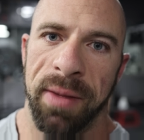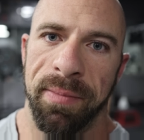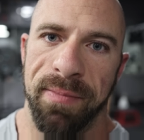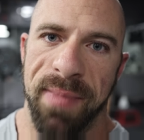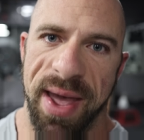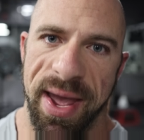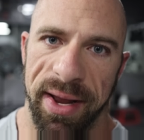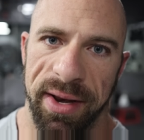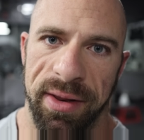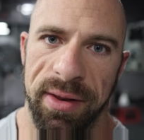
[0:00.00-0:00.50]

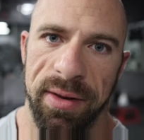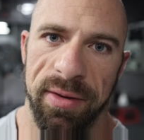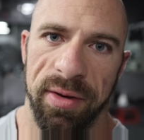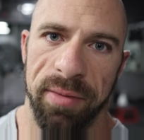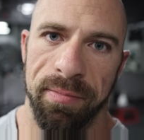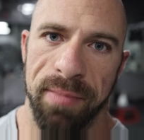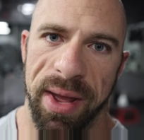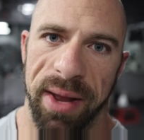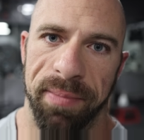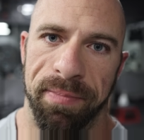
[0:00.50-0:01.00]
mid,
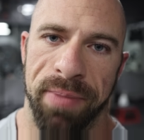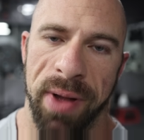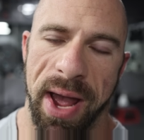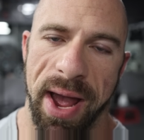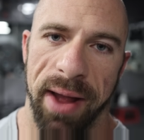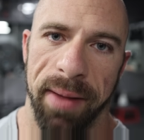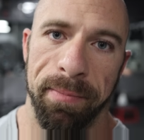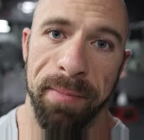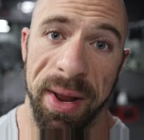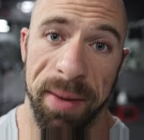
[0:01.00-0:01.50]
mid
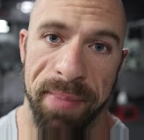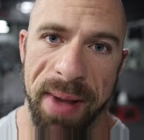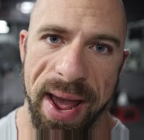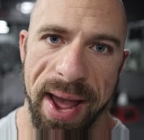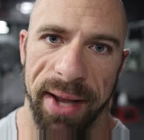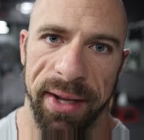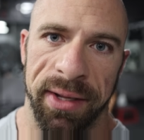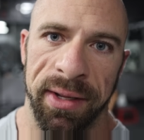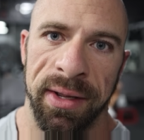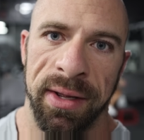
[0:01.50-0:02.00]
peg, mid
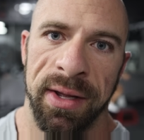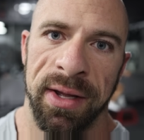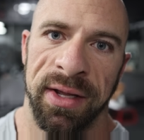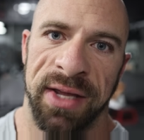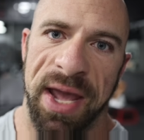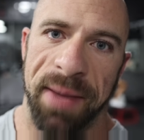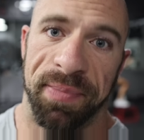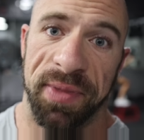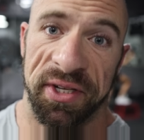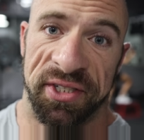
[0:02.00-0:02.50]
peg,
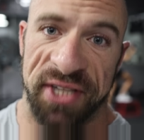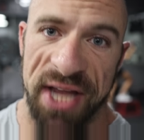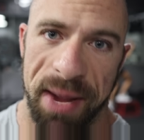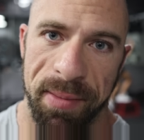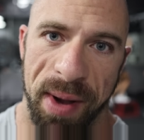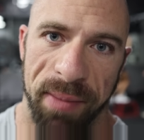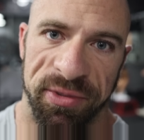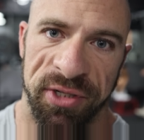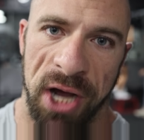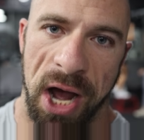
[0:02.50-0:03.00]
keep the
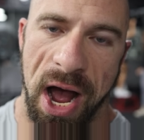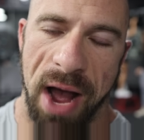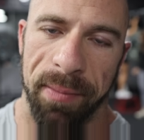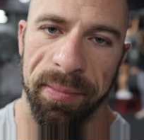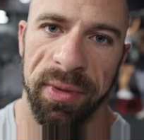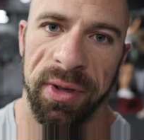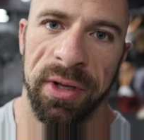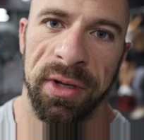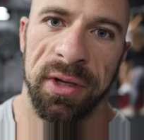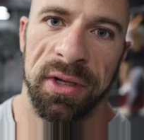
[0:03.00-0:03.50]
same up top.
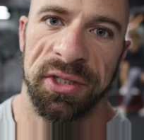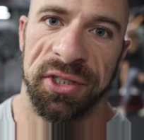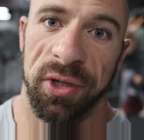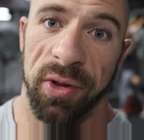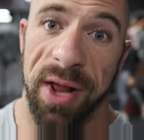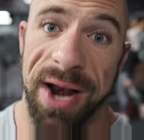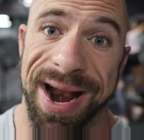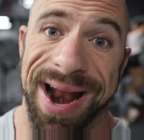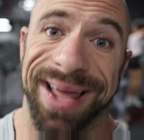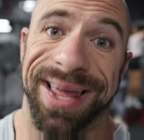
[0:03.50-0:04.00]

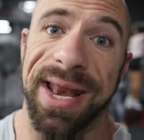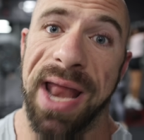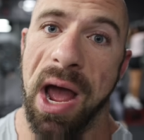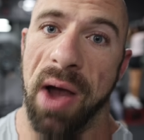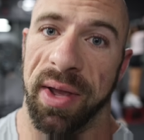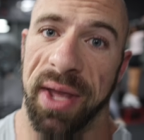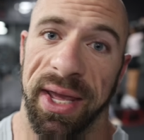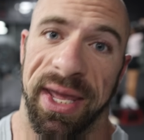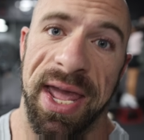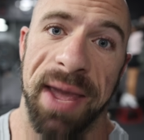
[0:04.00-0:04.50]
So then I
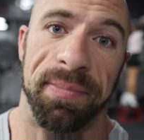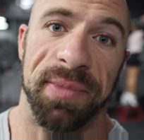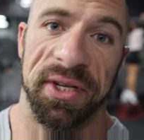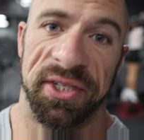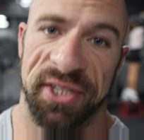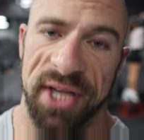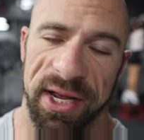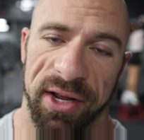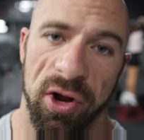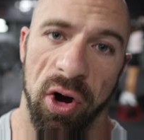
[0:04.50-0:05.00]
now can keep the
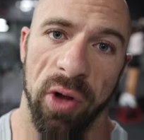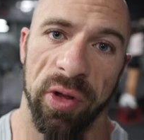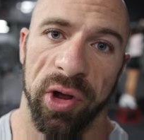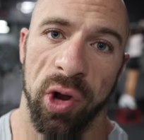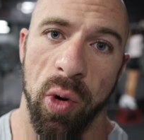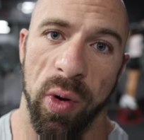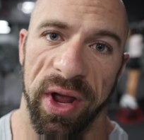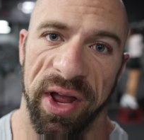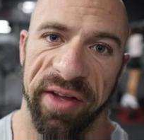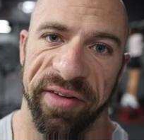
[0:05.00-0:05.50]
set
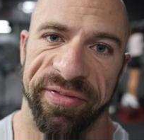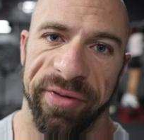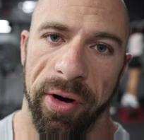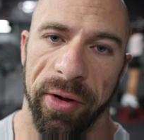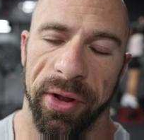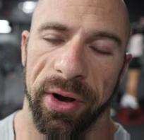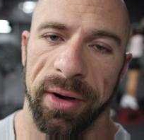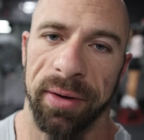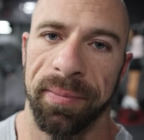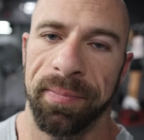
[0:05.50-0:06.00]
going any
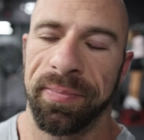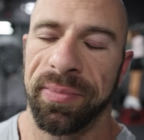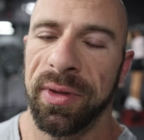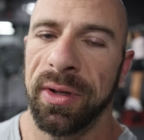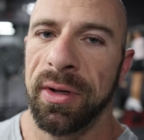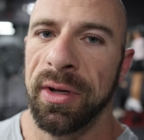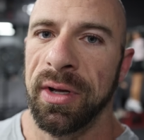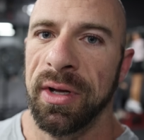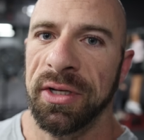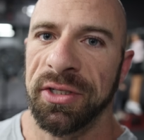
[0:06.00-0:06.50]
further.
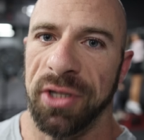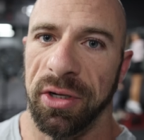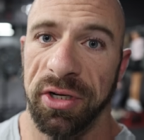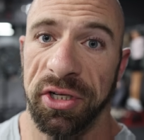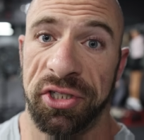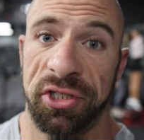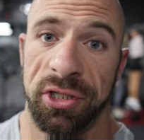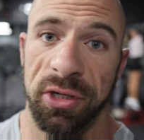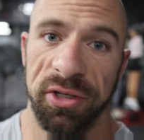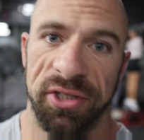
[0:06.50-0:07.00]
So
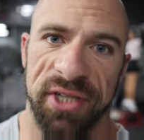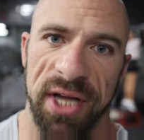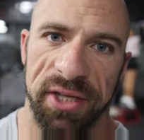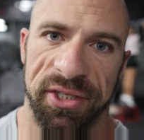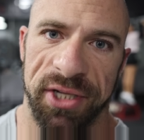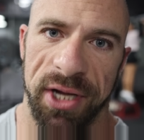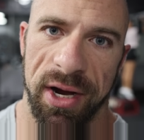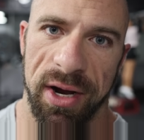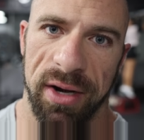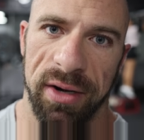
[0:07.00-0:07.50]
just two
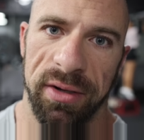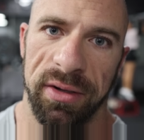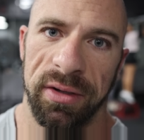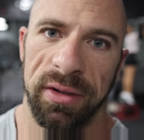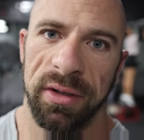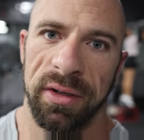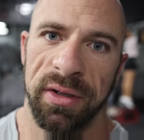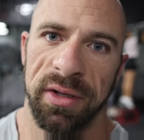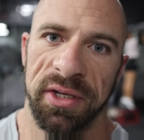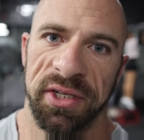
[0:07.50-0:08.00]
sets here,
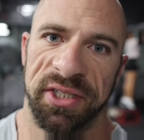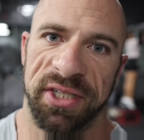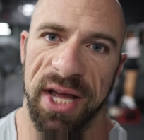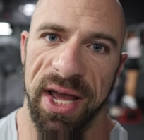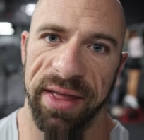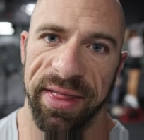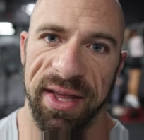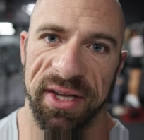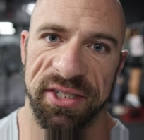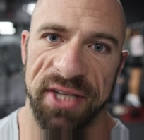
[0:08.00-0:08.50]

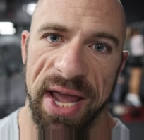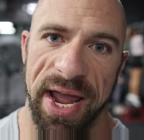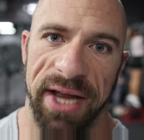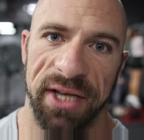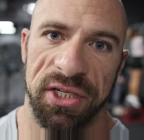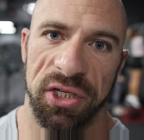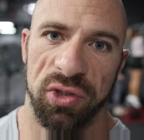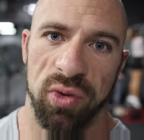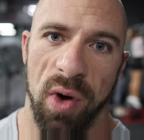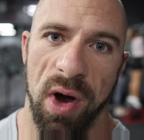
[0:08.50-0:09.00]
staying in this
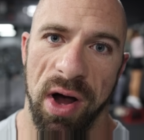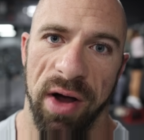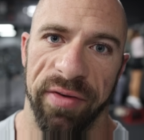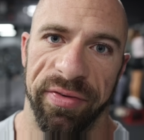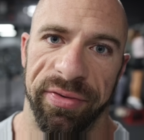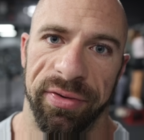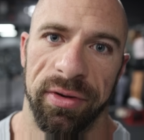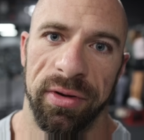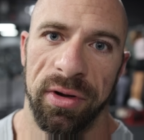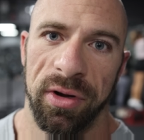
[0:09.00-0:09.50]
eight to
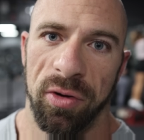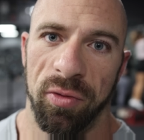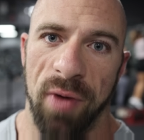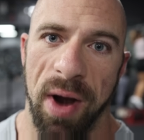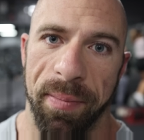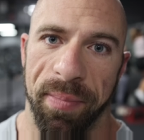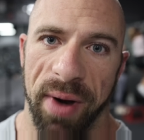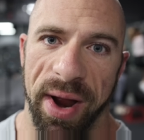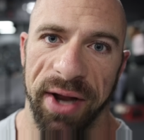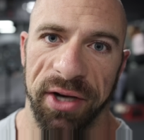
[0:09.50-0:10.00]
12
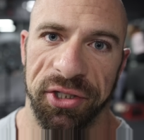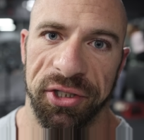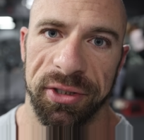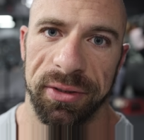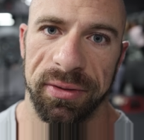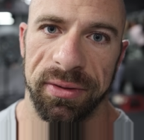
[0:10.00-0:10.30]
rep range.